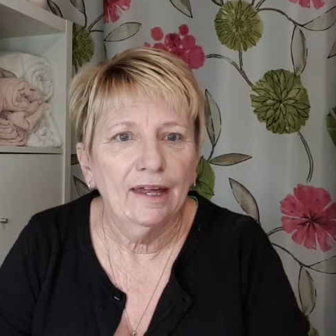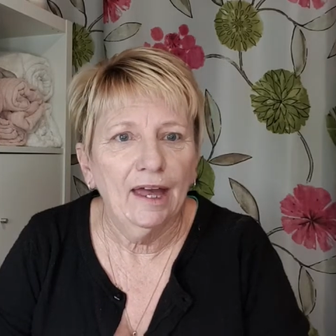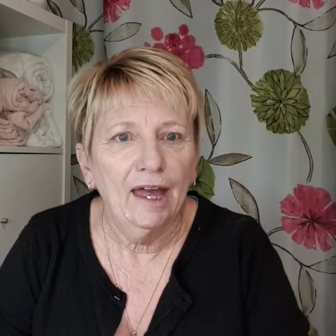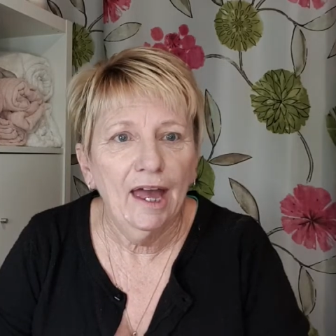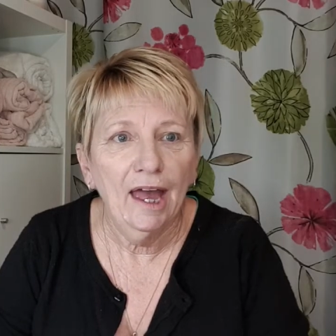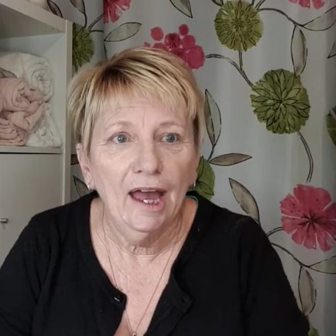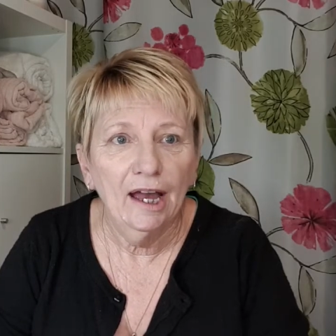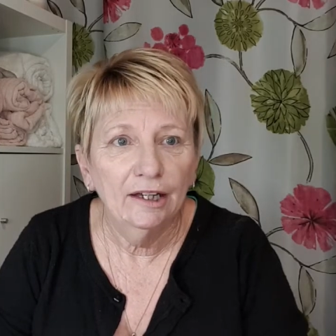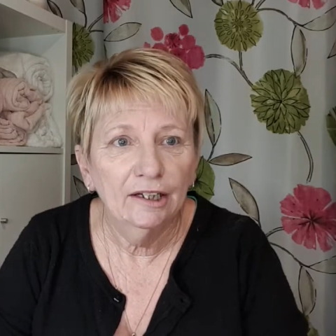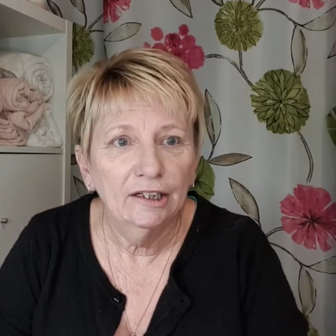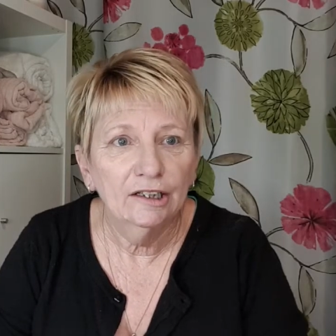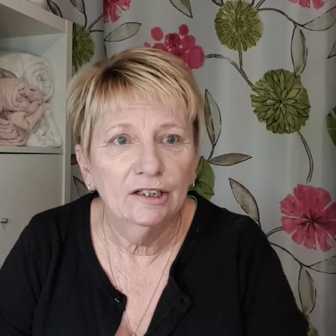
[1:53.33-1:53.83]

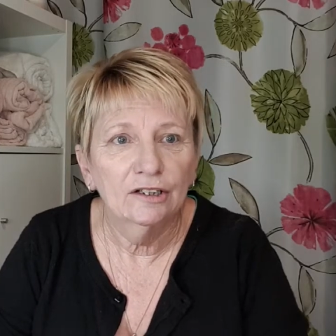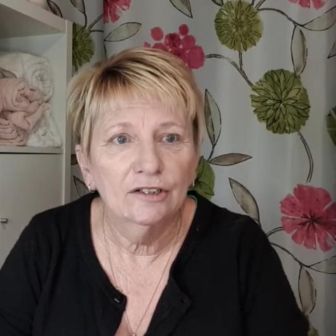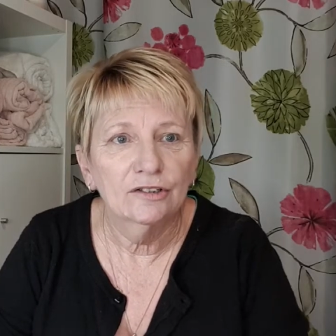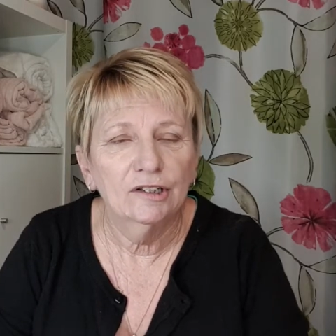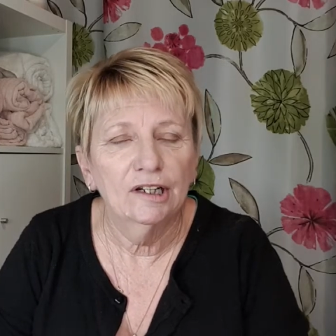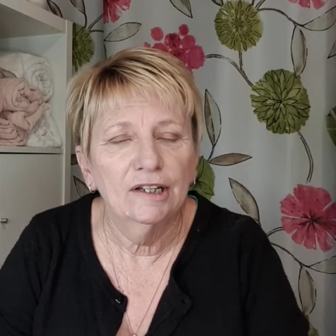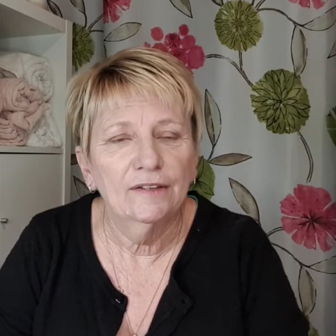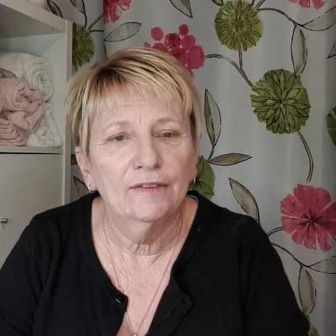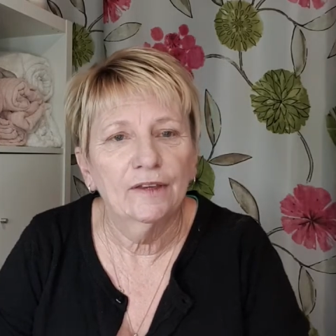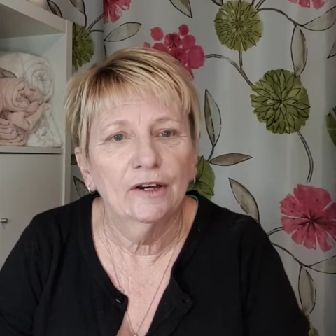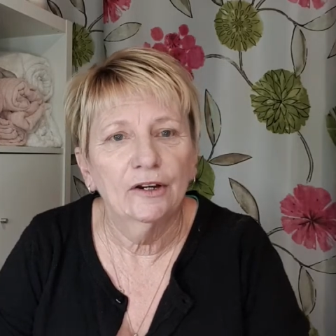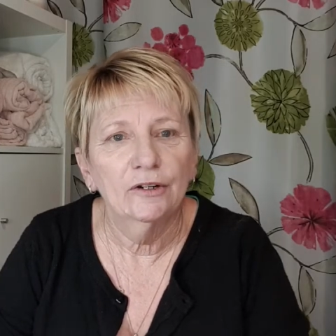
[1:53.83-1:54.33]
how you can
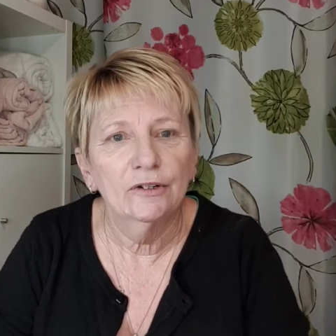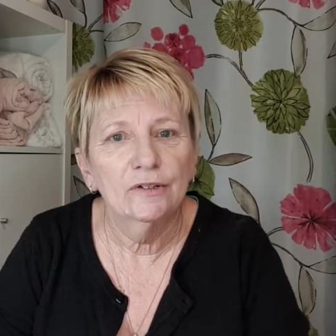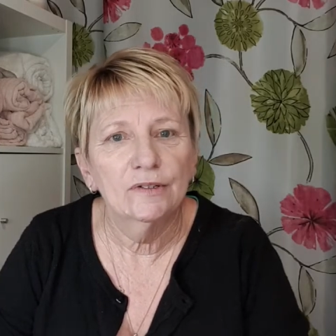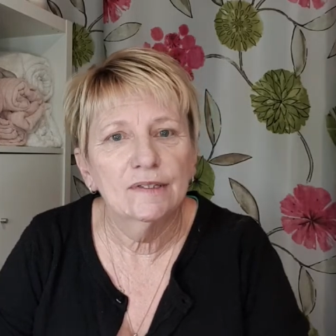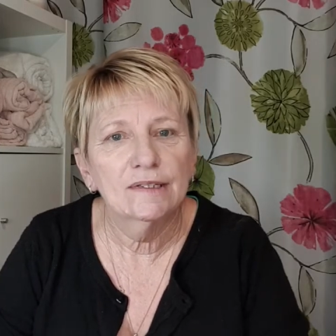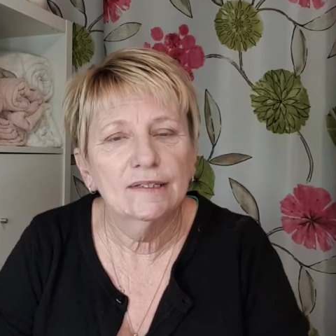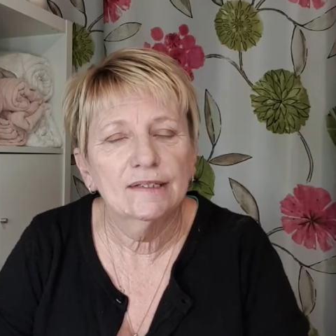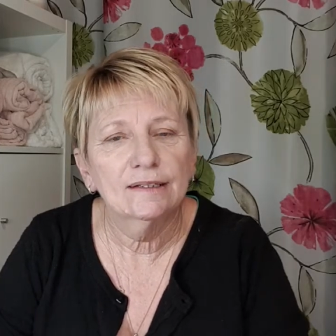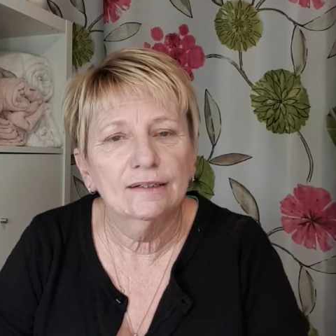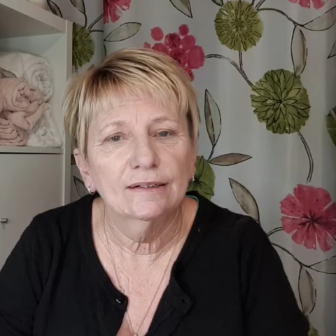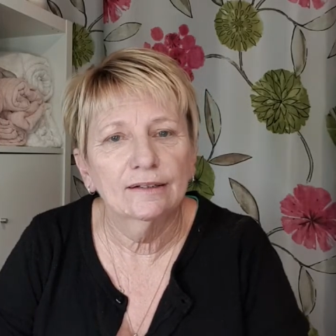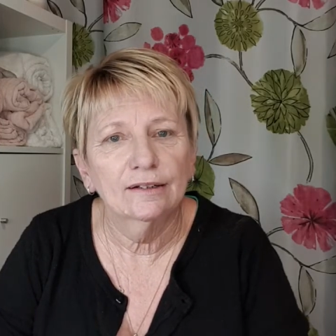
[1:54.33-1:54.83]
treat
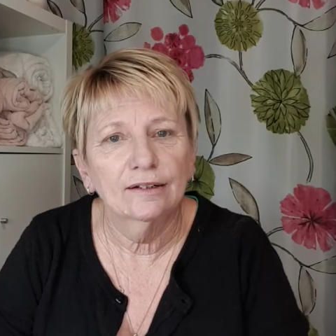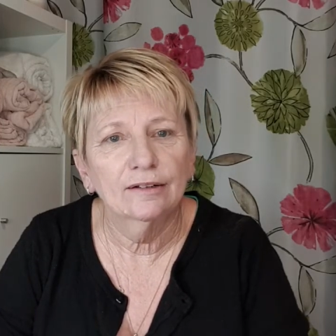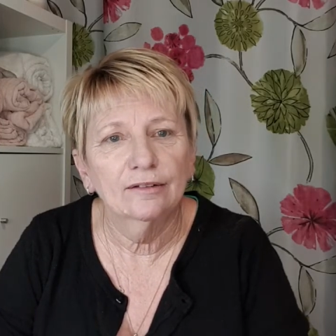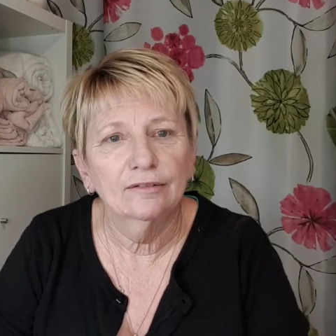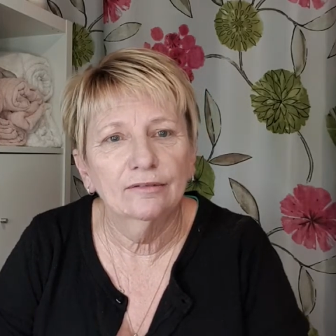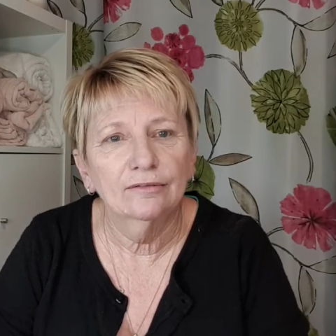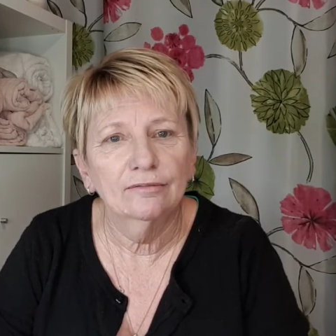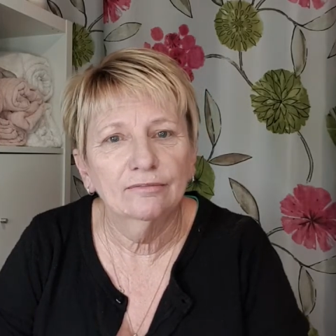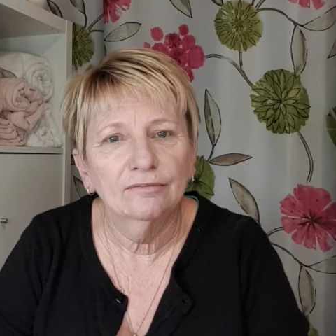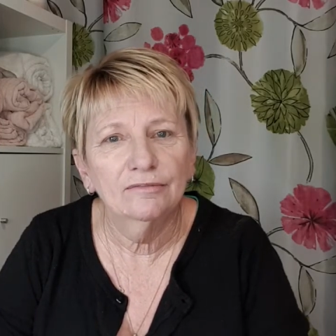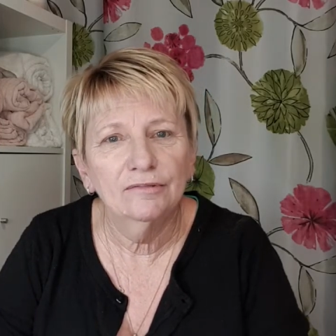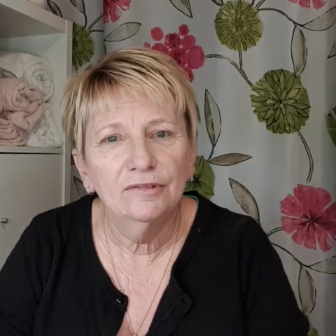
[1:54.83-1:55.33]
those
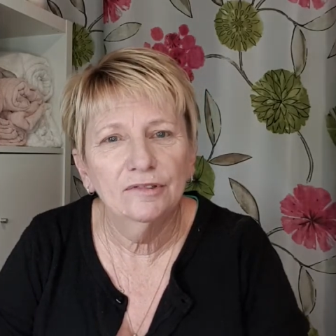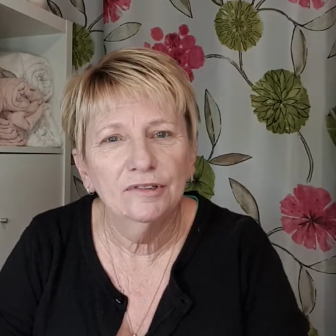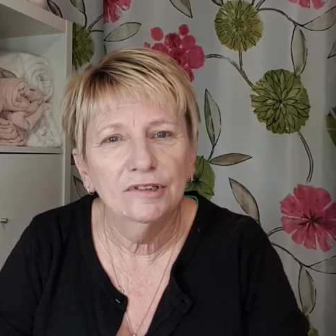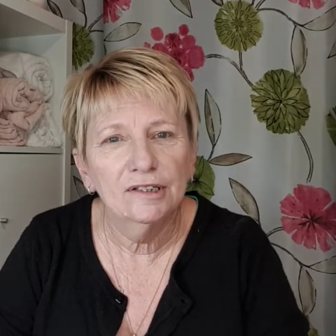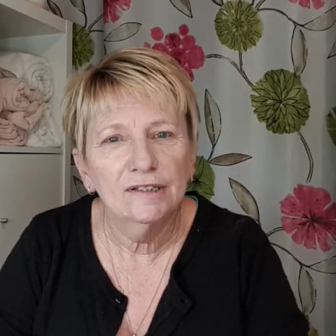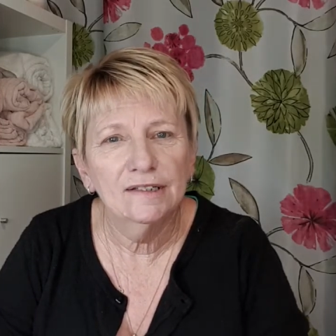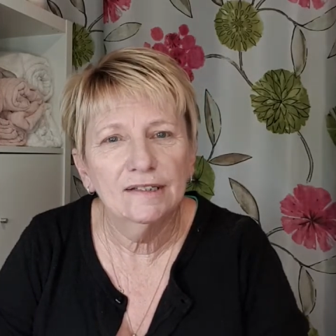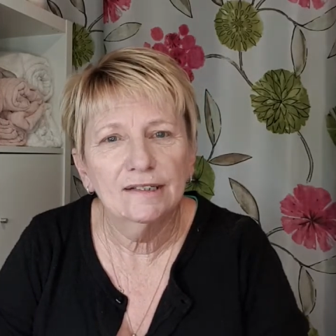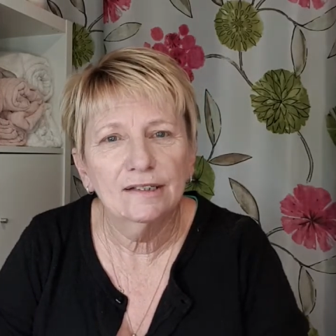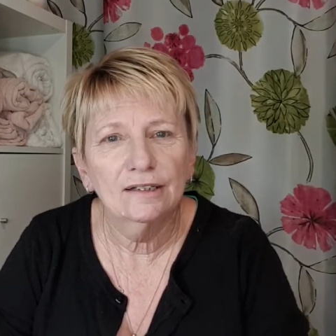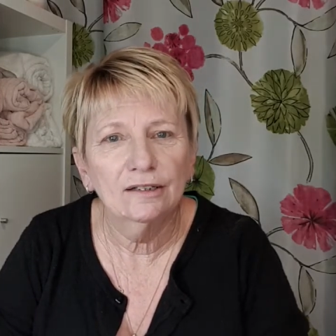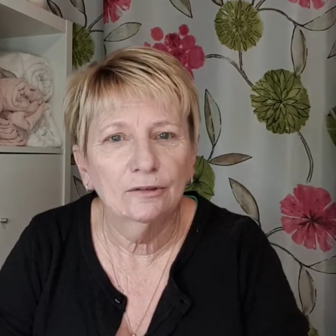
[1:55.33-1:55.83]

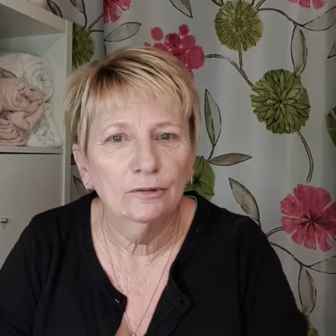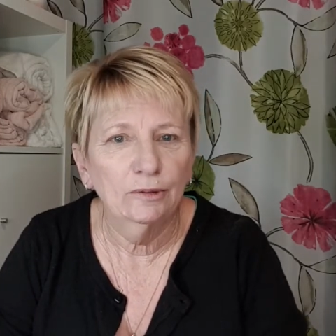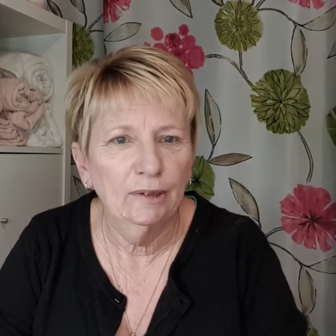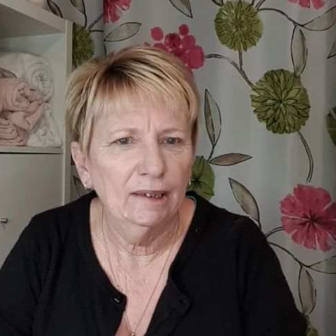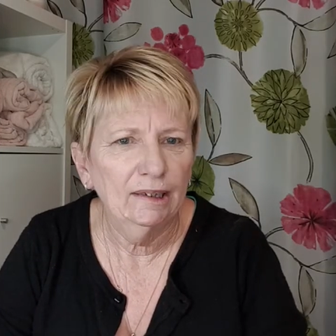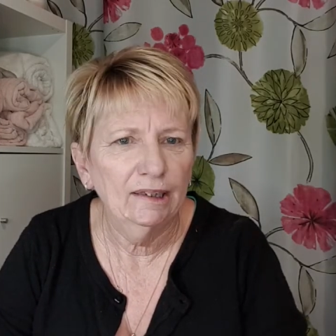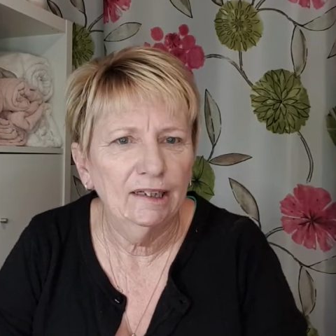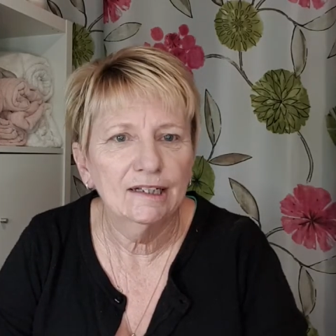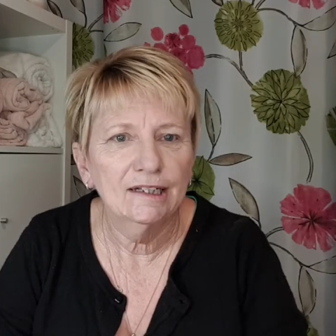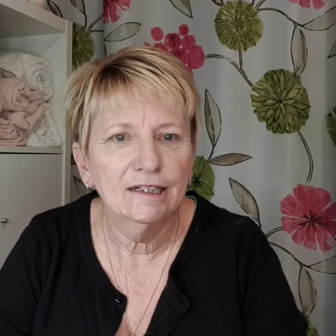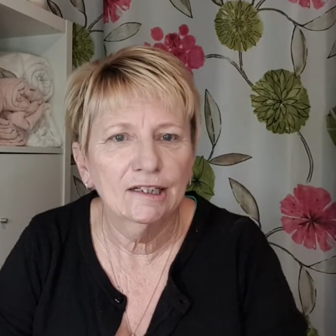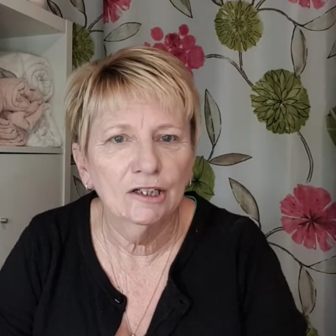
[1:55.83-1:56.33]
just
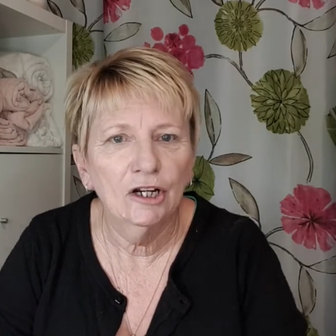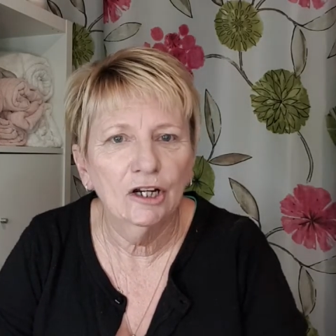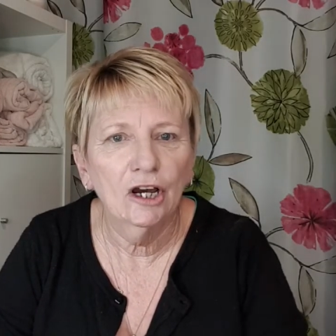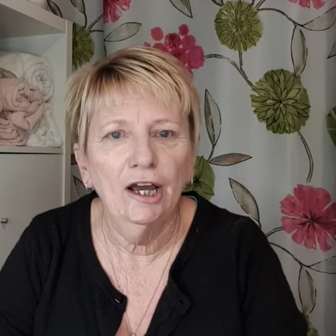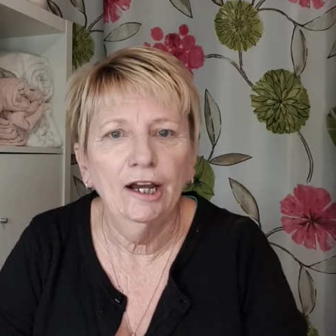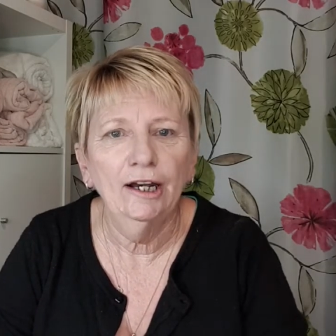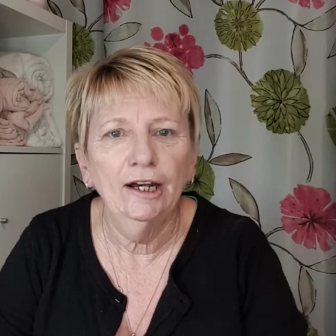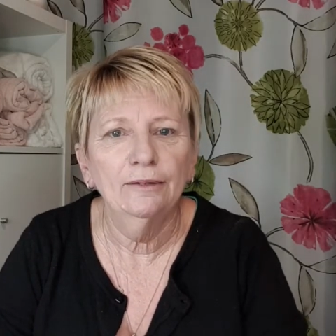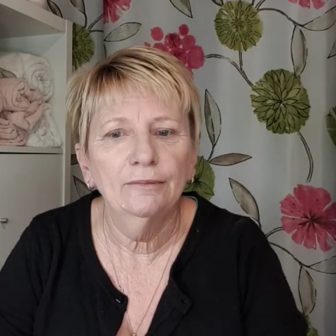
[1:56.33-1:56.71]
quickly tonight.